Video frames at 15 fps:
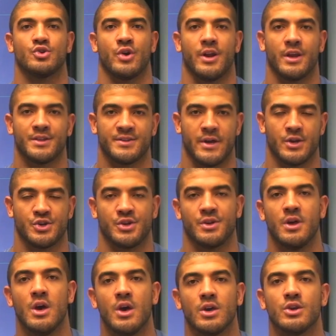training session,
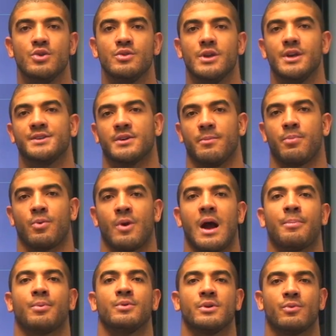you need to
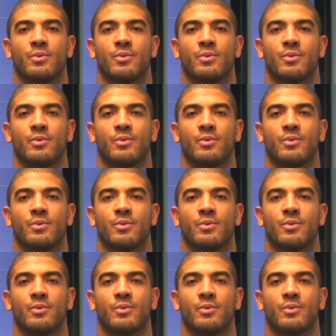properly